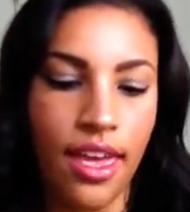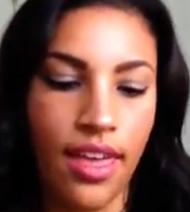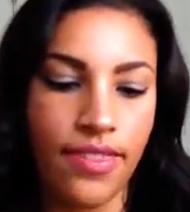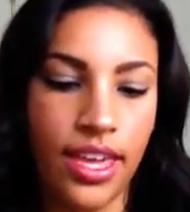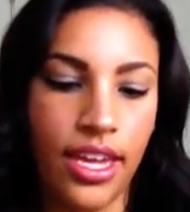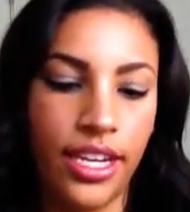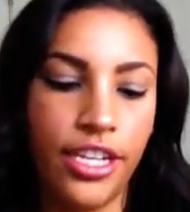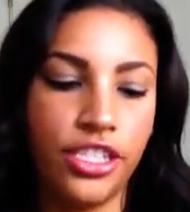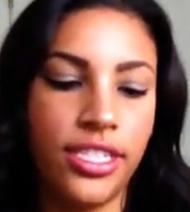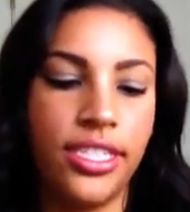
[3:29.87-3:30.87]
And then
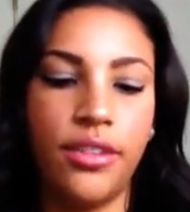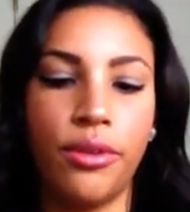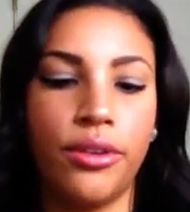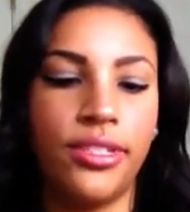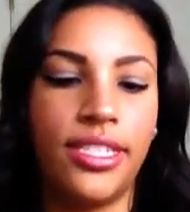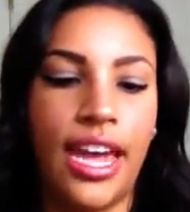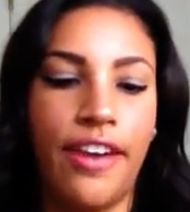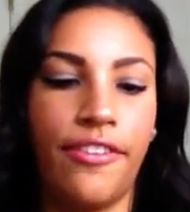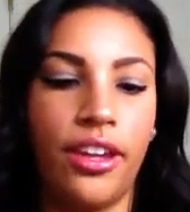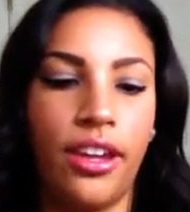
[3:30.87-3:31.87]
here's just the rose
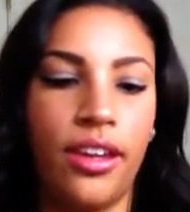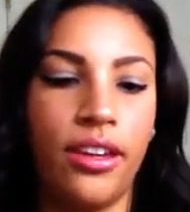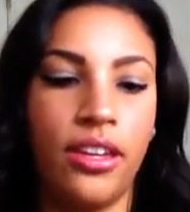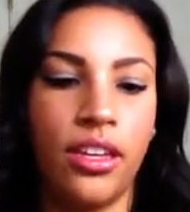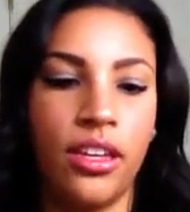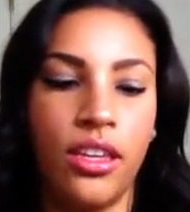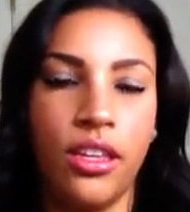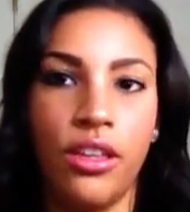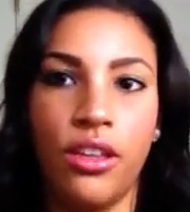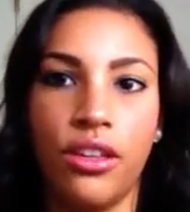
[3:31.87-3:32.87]
taffeta,
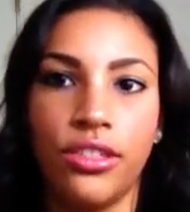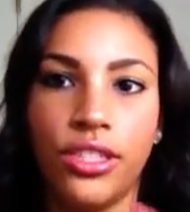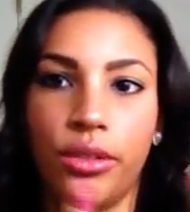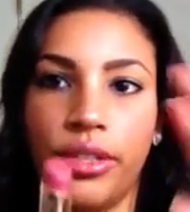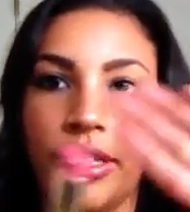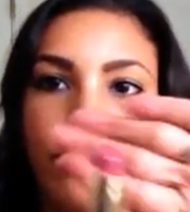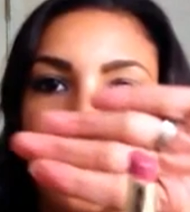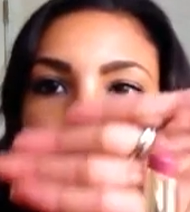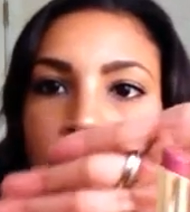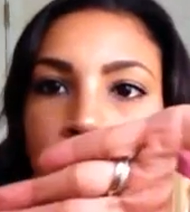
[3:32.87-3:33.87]
also like
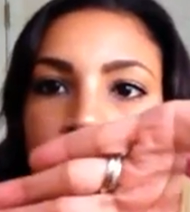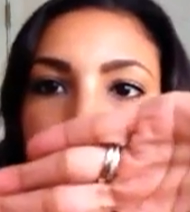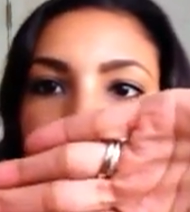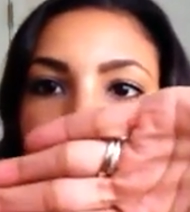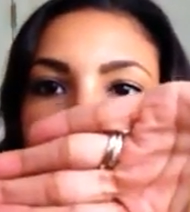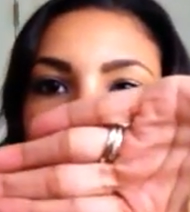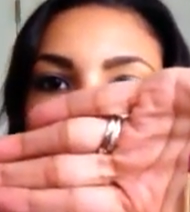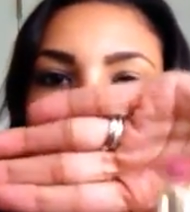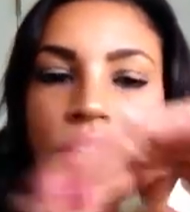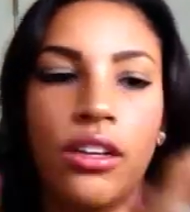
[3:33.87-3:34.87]
really pretty
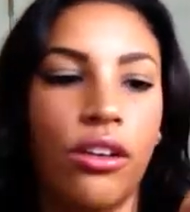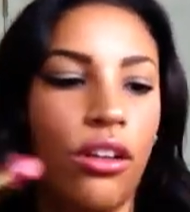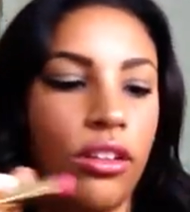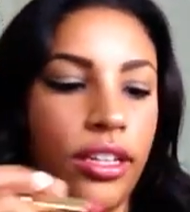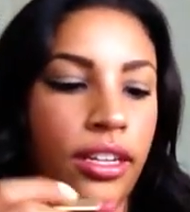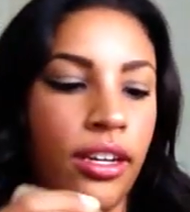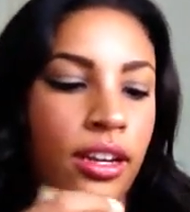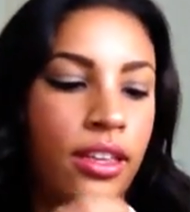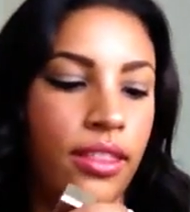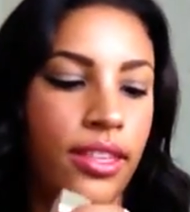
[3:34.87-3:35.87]
color.
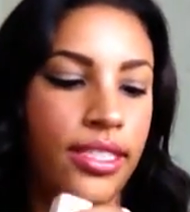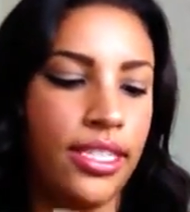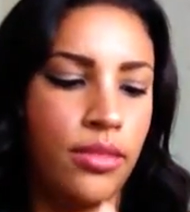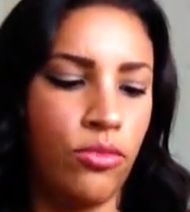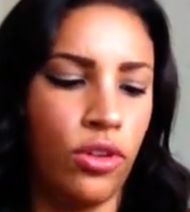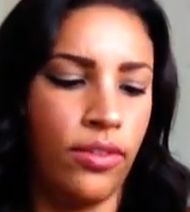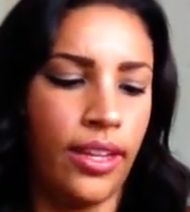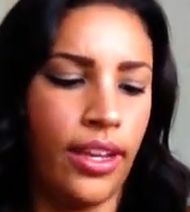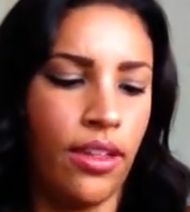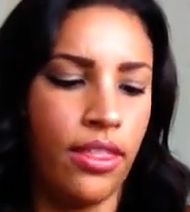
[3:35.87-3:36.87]
This is more
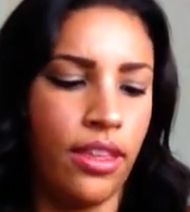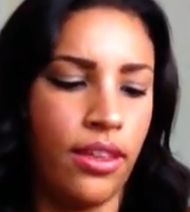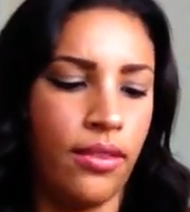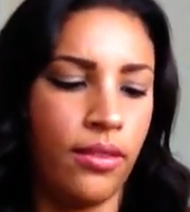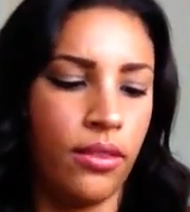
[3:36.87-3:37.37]
like on the